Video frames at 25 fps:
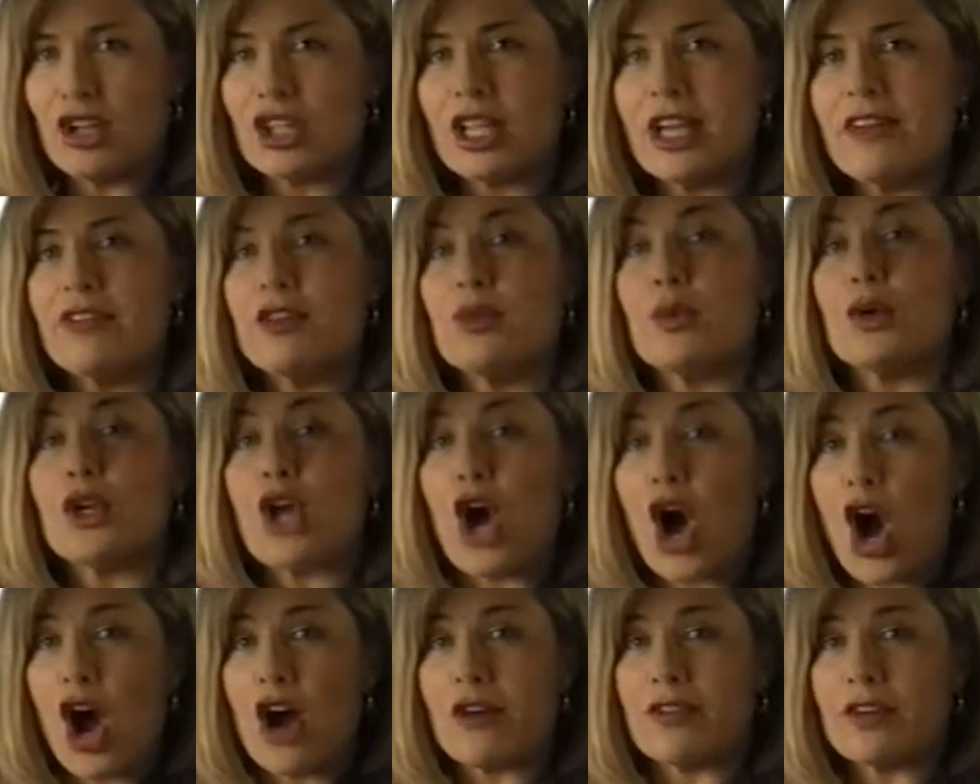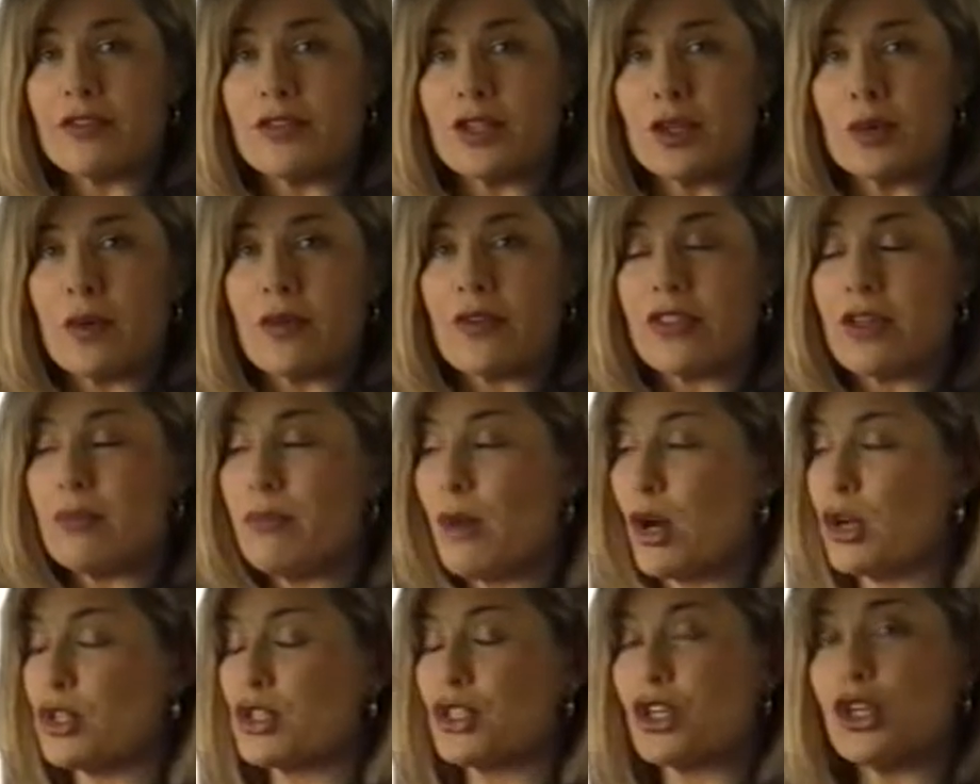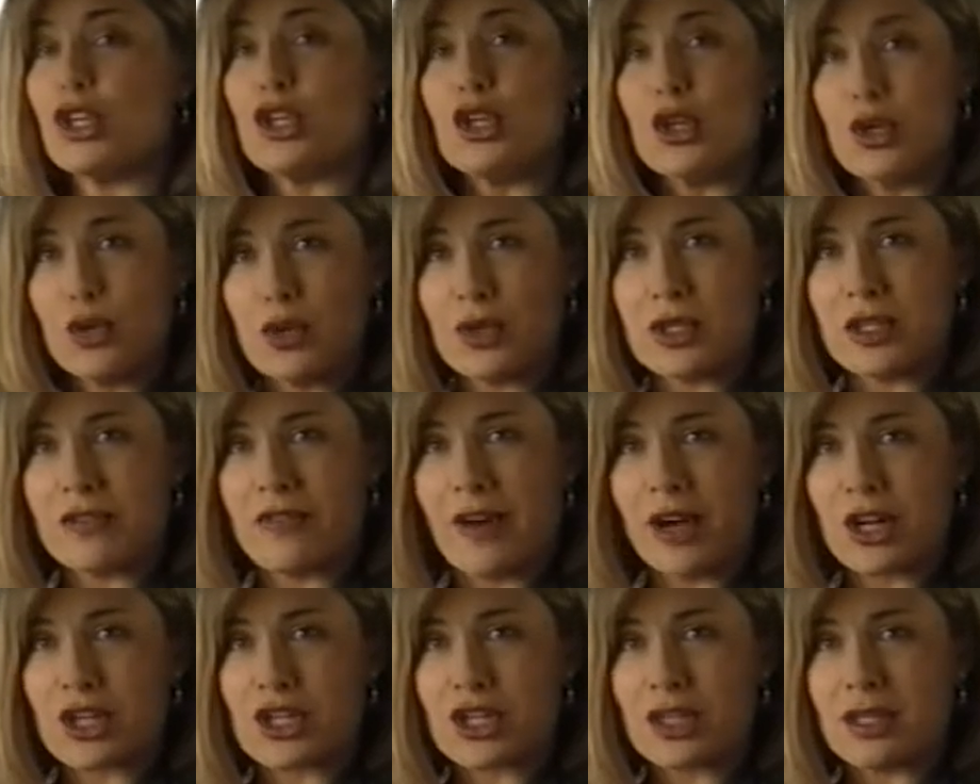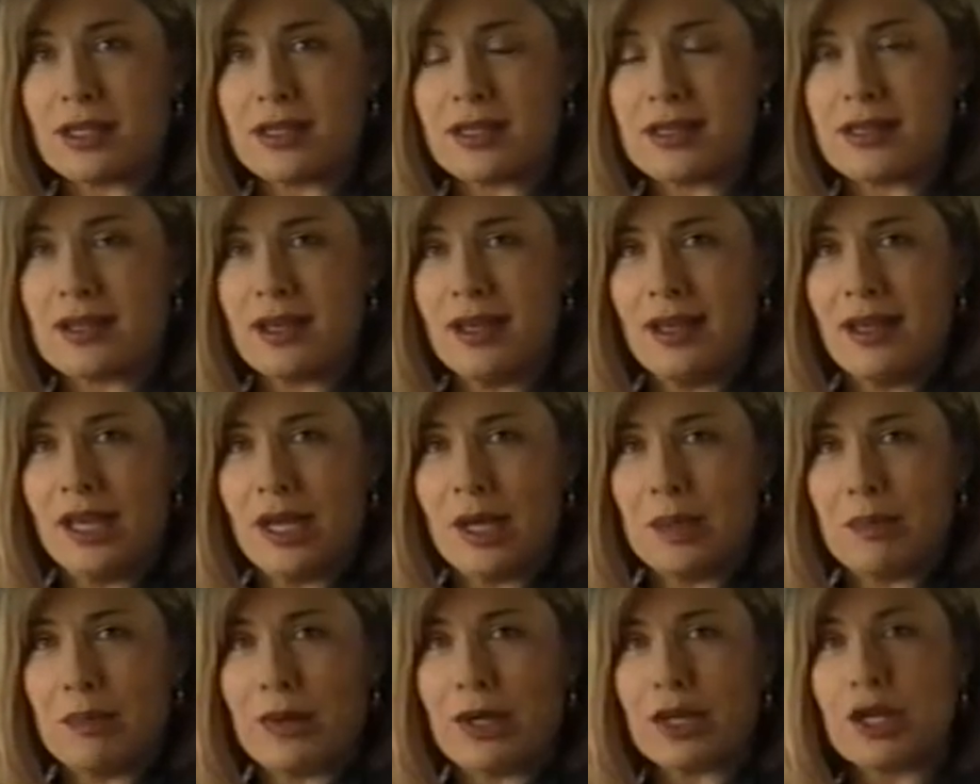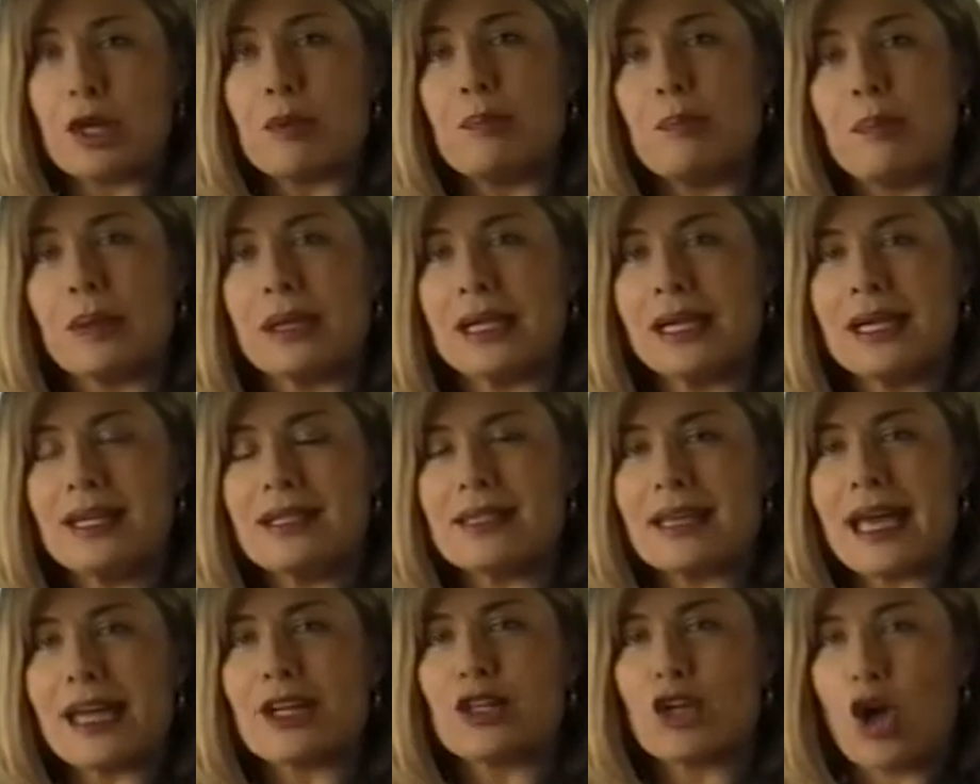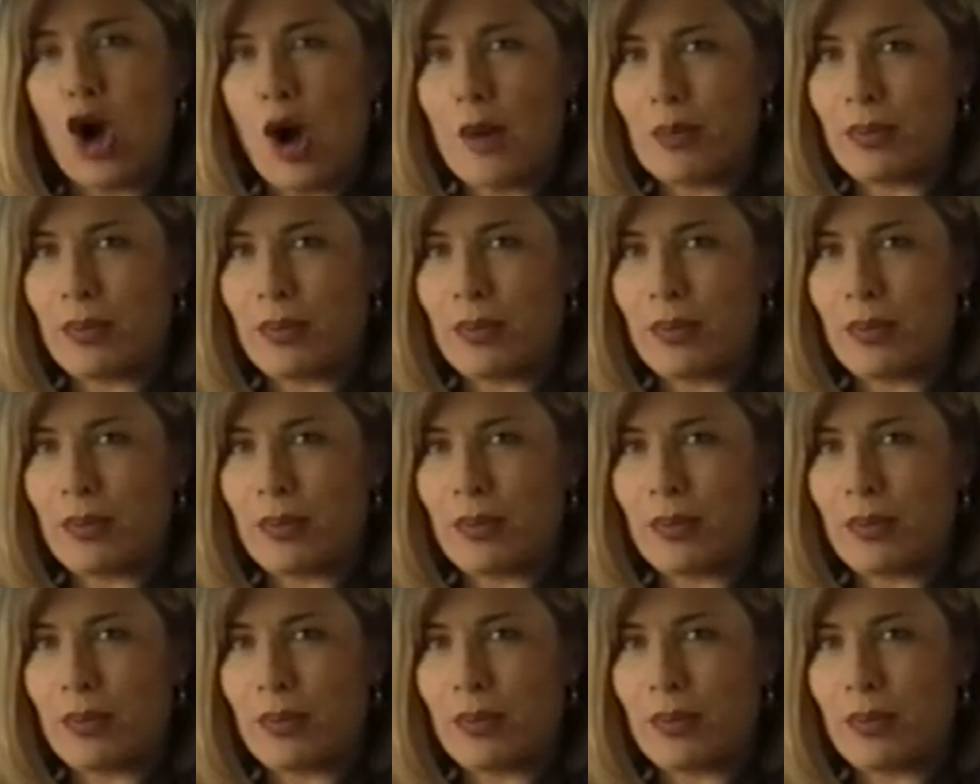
I'll give you an overview of the most used functions, but a complete and